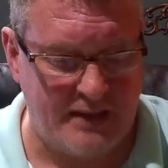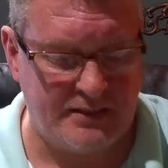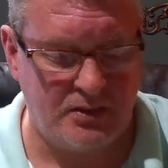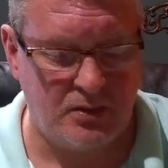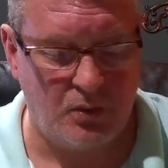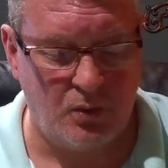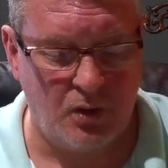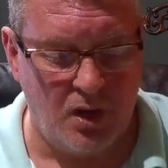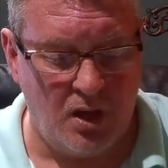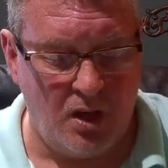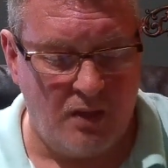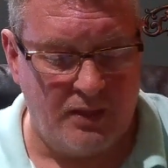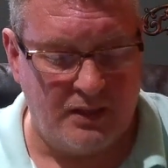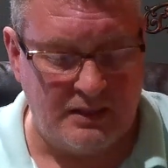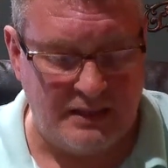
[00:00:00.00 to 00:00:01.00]
So
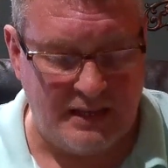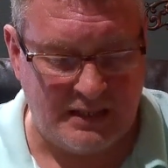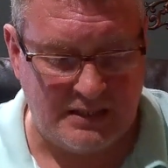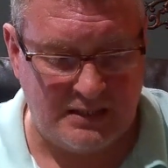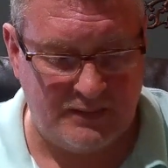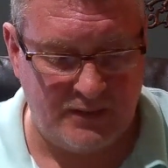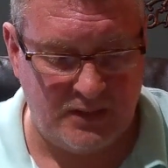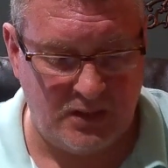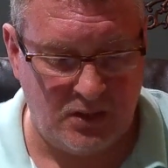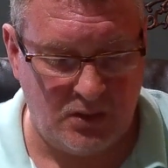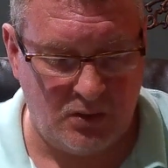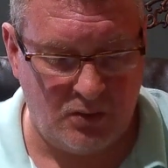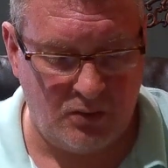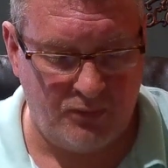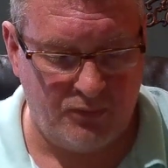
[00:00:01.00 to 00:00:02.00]
the next
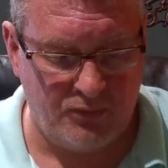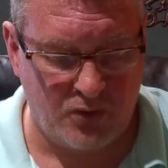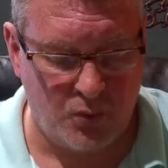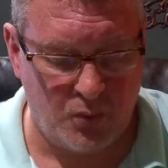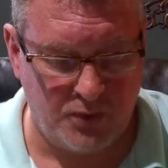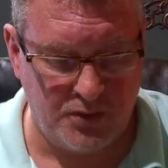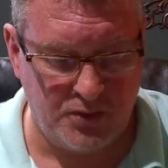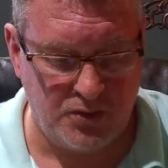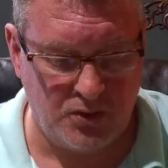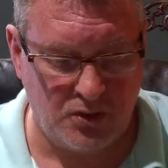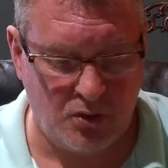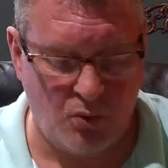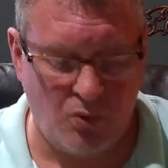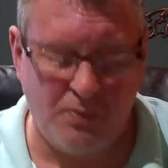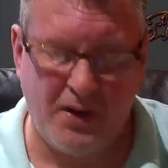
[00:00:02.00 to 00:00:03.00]
video for Quilt As You
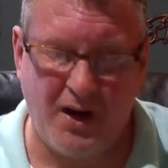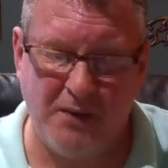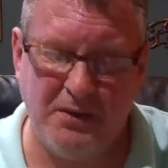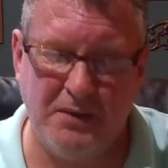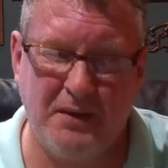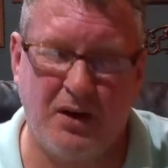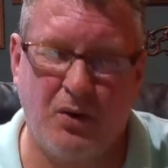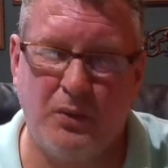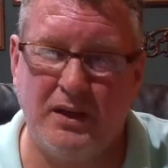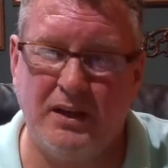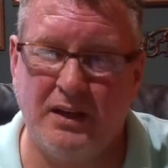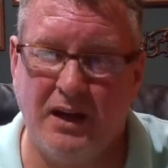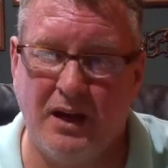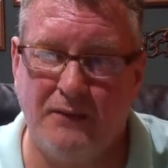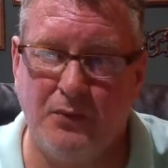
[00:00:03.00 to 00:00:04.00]
Go will probably be about a week and
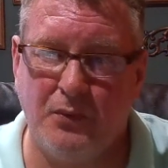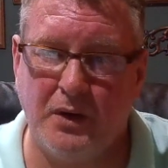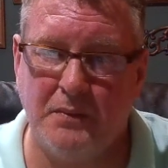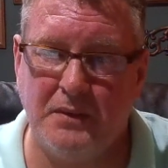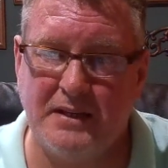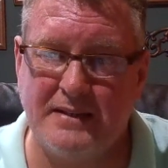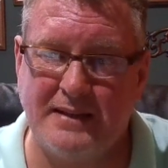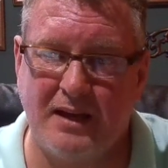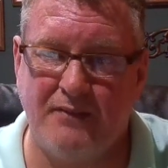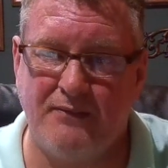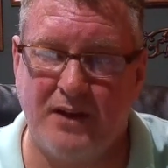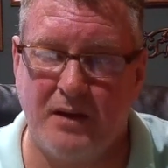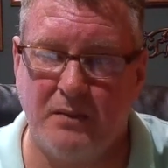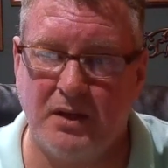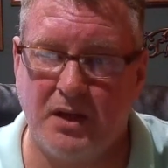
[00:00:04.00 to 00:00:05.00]
a half away, because I have
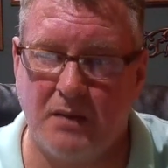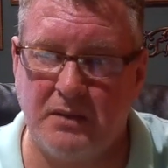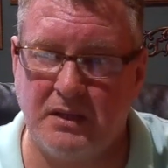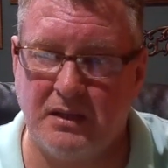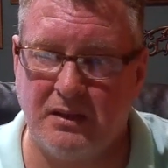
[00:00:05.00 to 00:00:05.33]
family coming in.